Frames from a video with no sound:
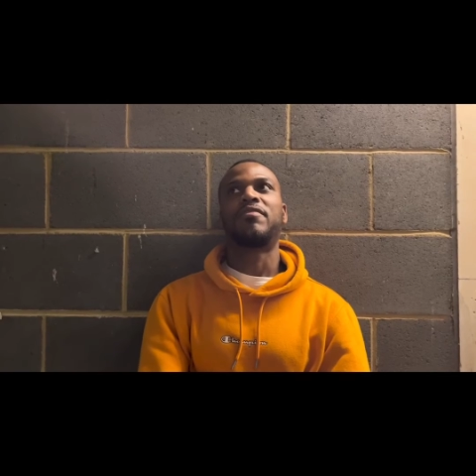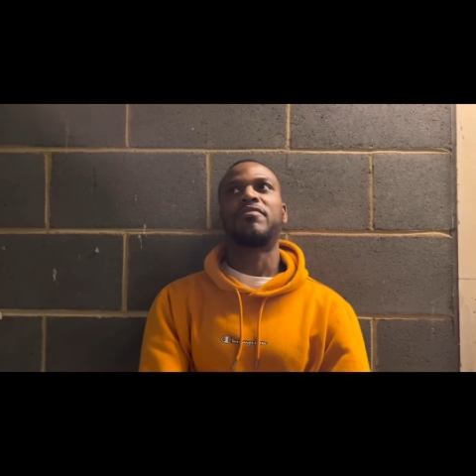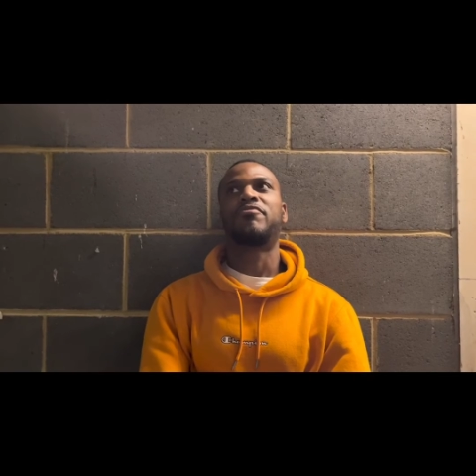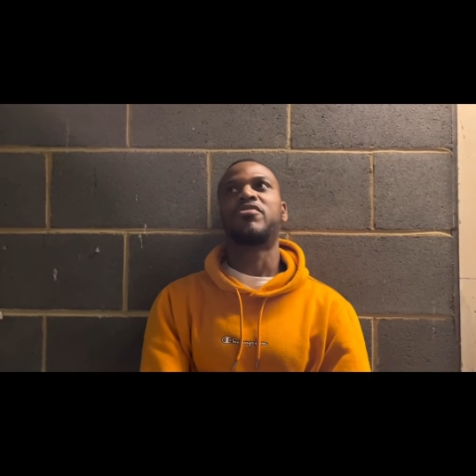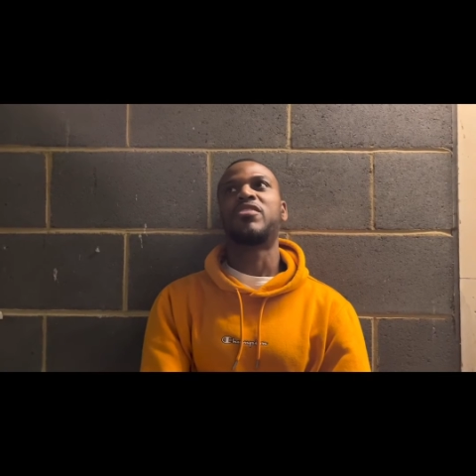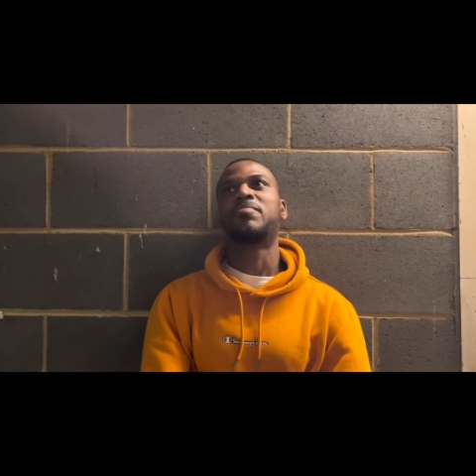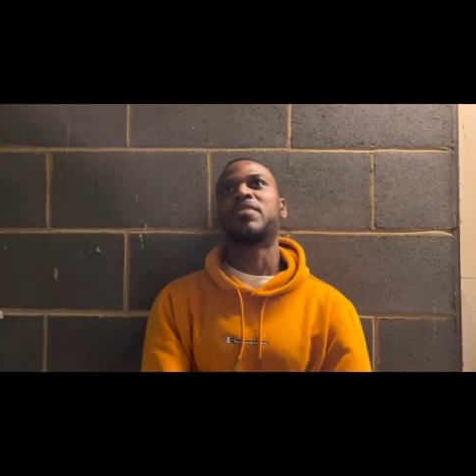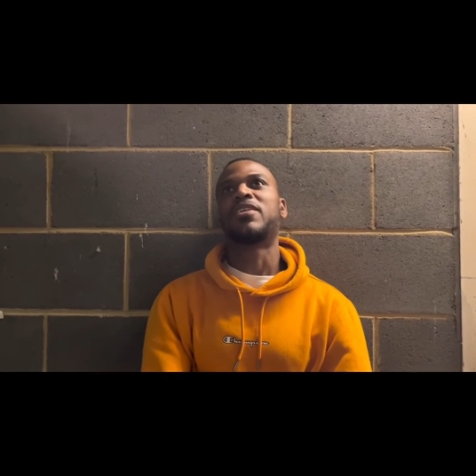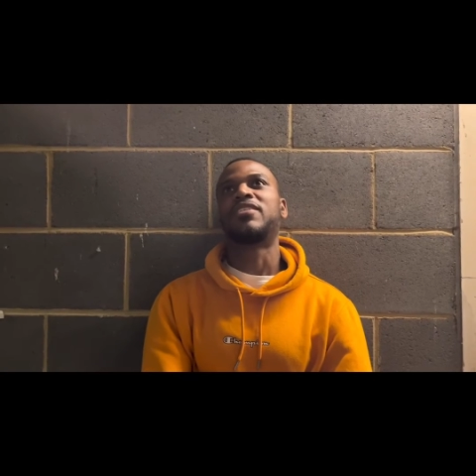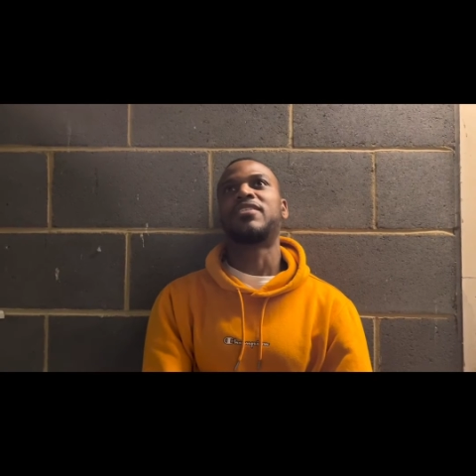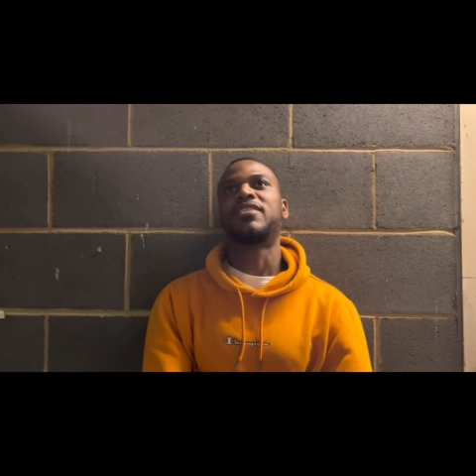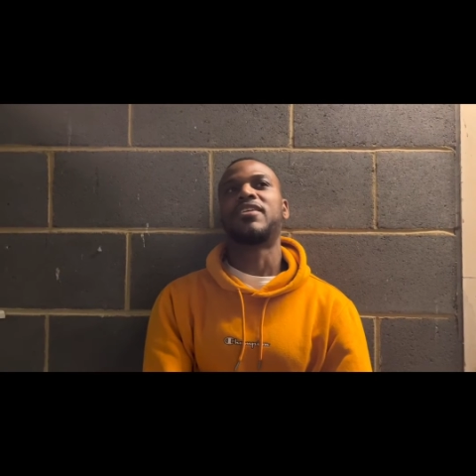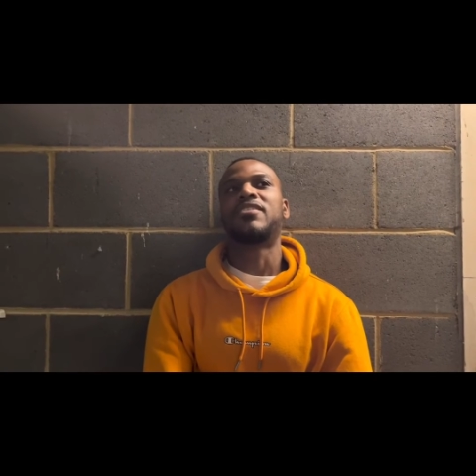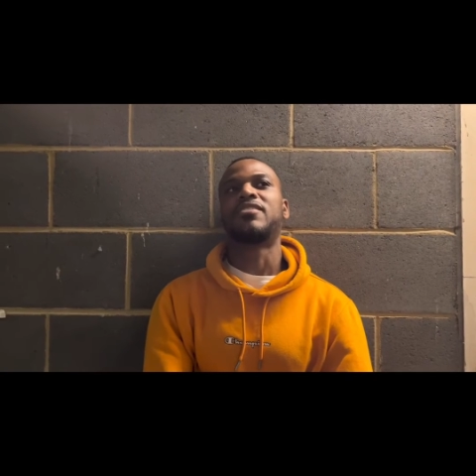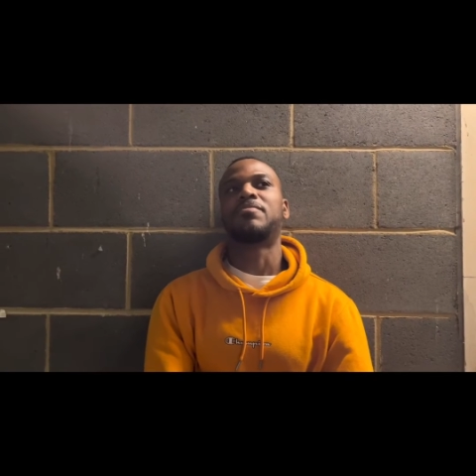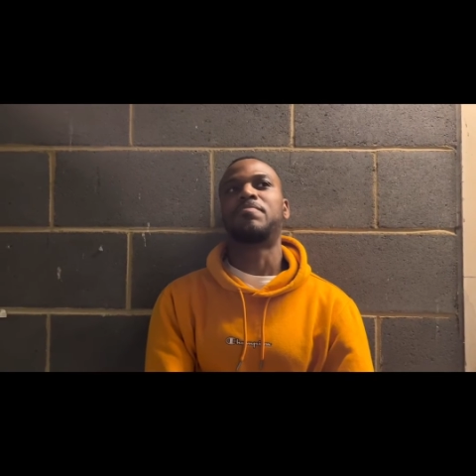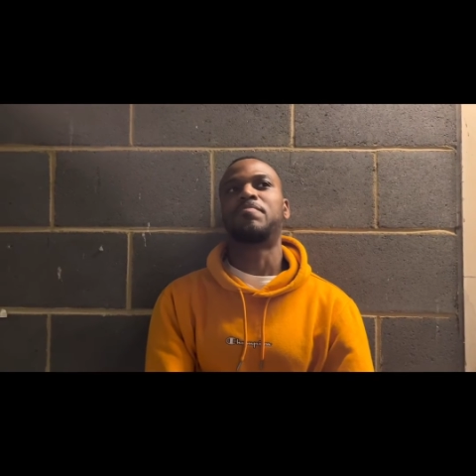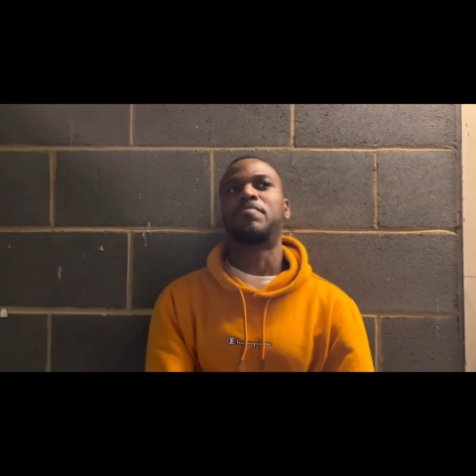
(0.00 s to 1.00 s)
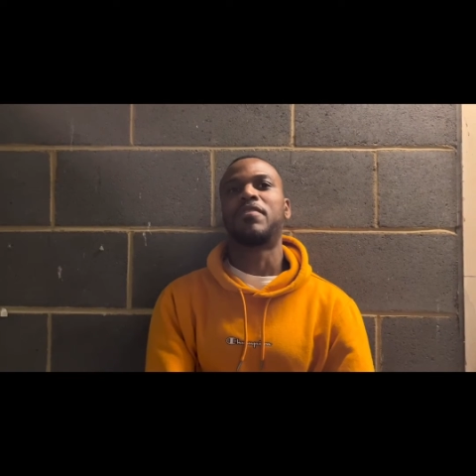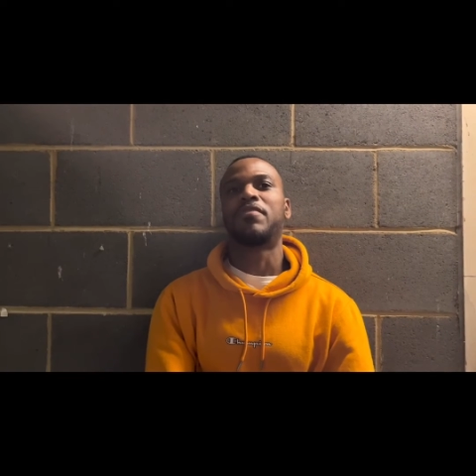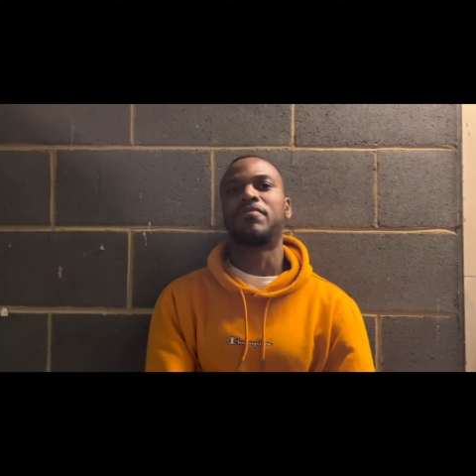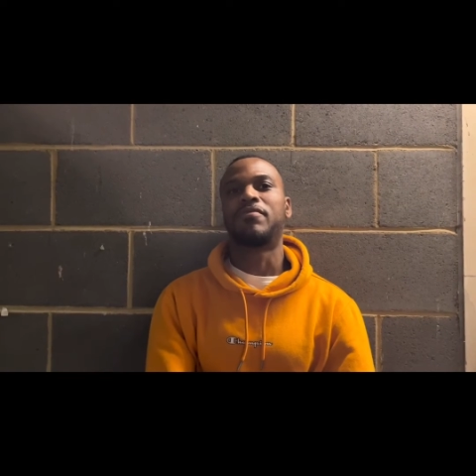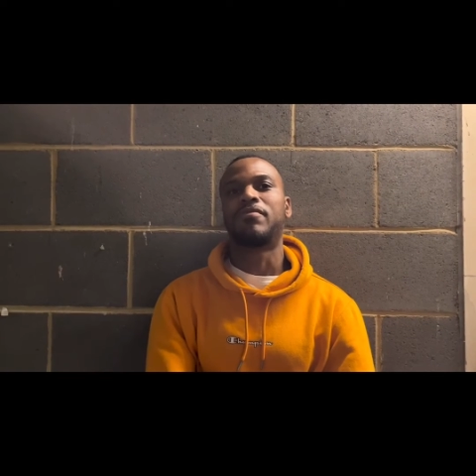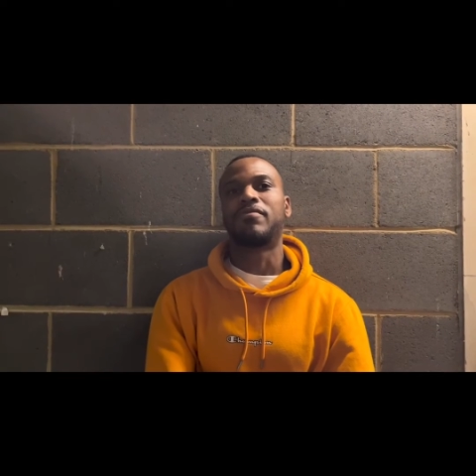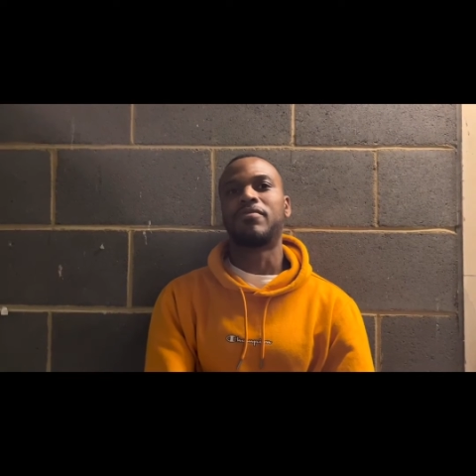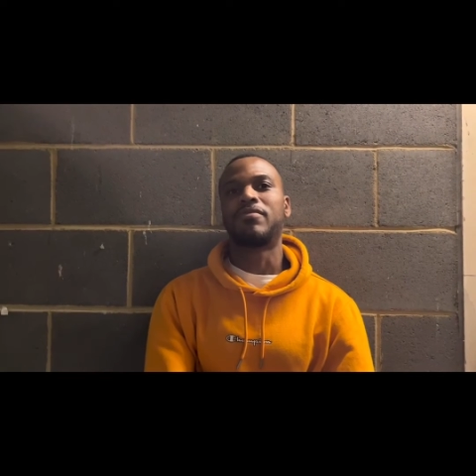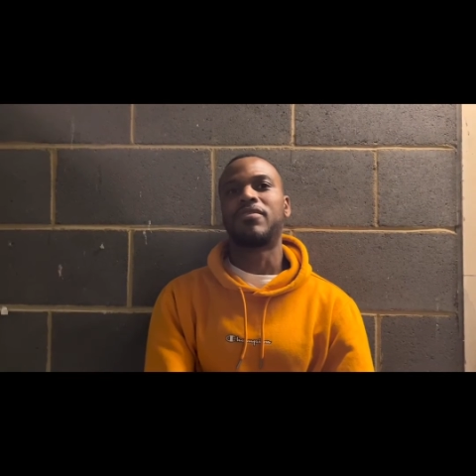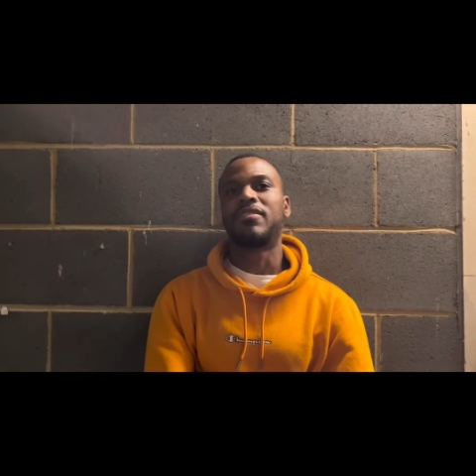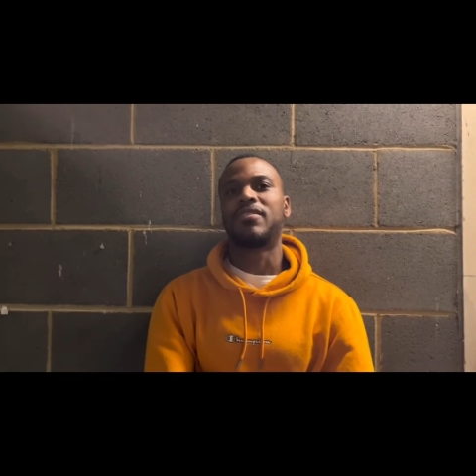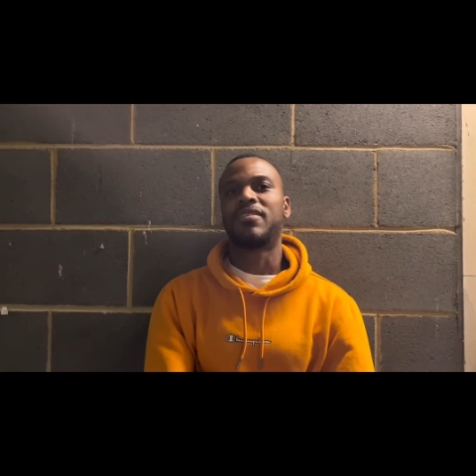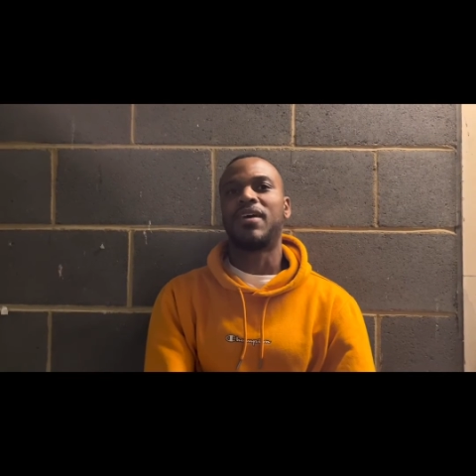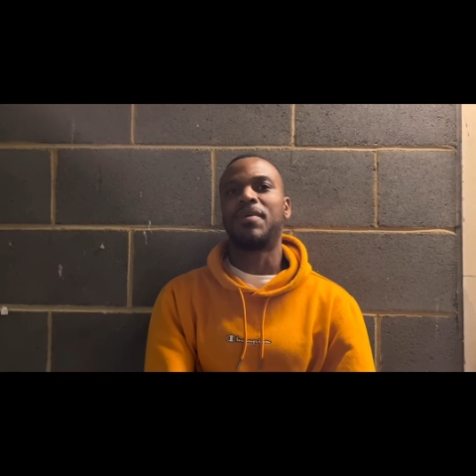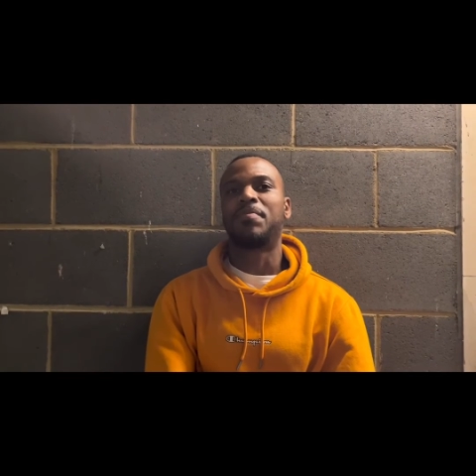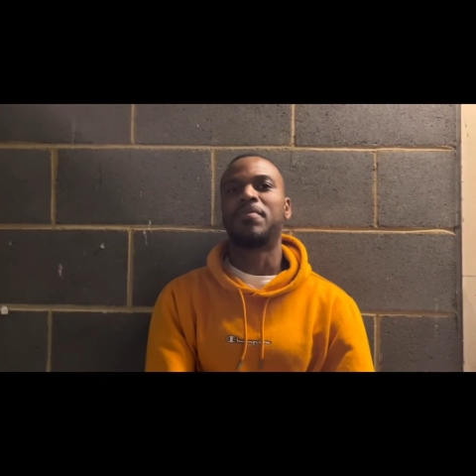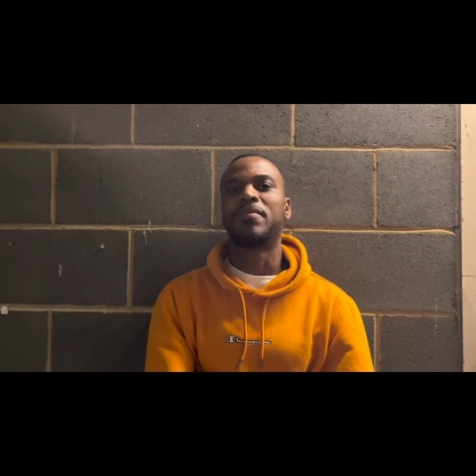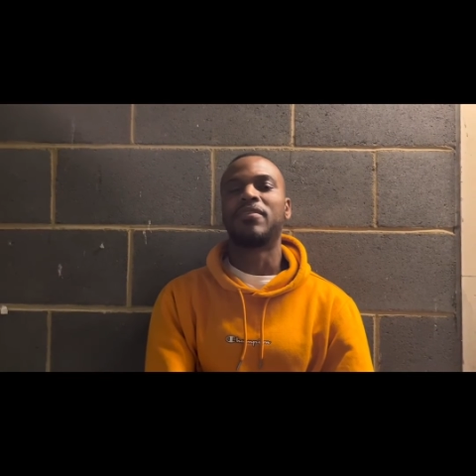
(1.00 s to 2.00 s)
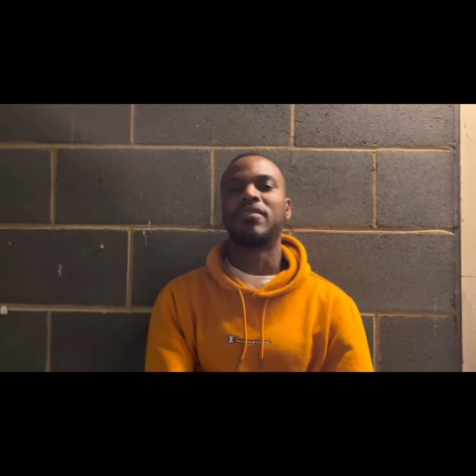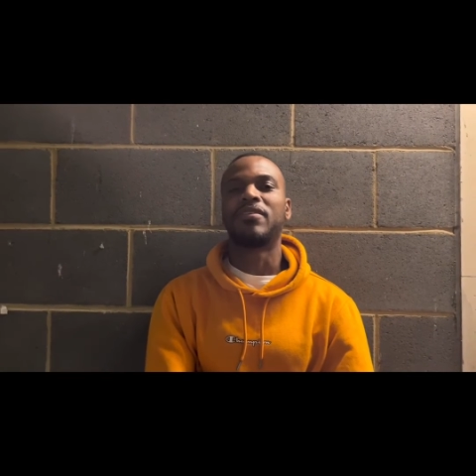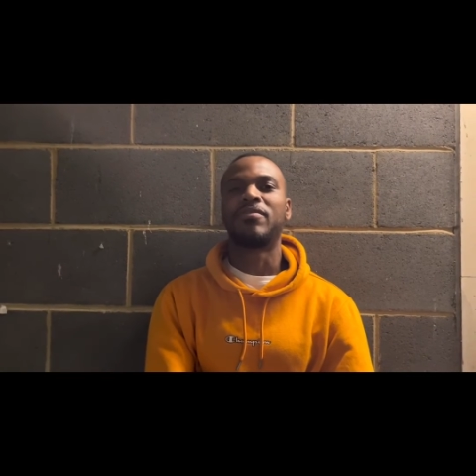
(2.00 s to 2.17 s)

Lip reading: Rematch against Bivol just happened.